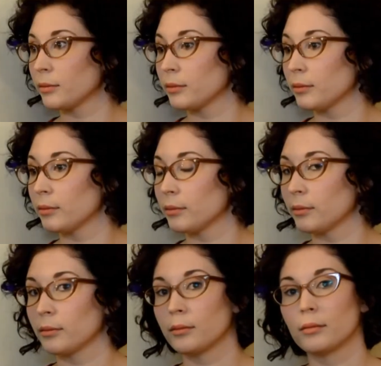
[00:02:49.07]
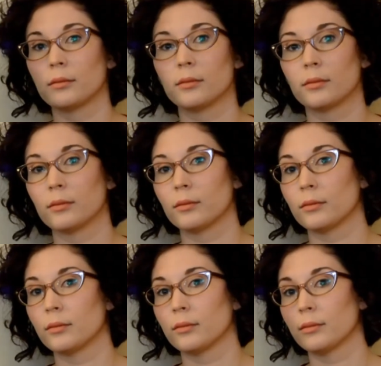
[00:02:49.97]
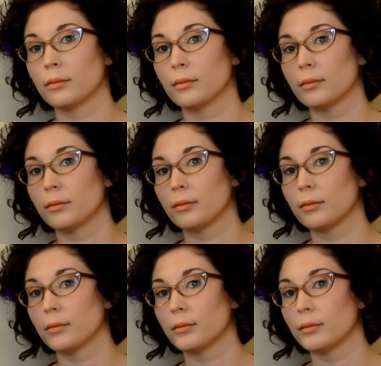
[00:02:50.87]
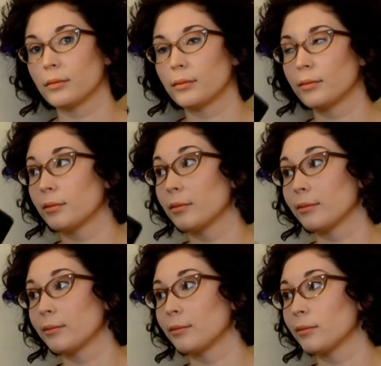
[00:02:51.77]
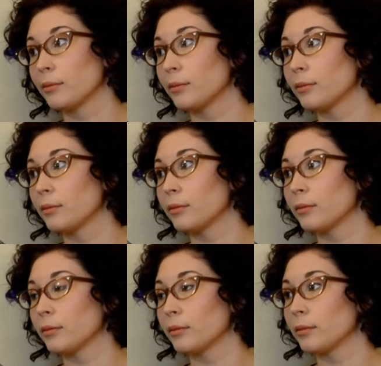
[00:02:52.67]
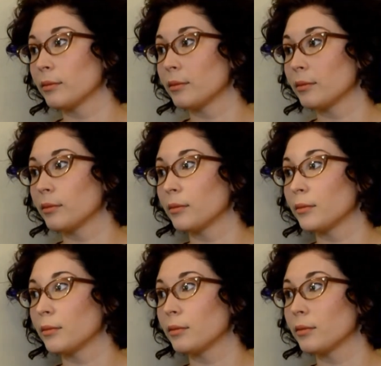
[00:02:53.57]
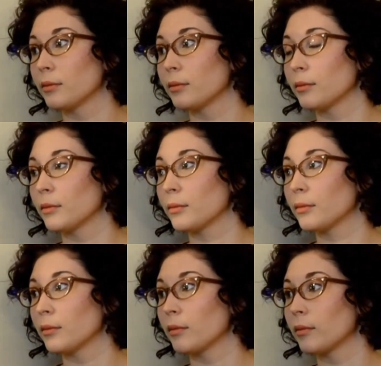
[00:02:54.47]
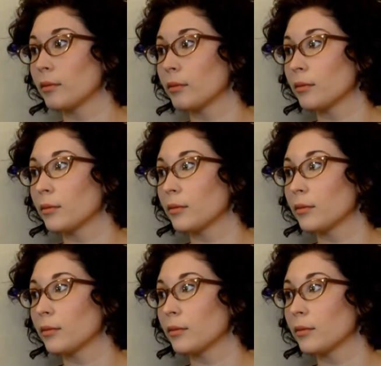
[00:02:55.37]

No words are spoken by the person on screen.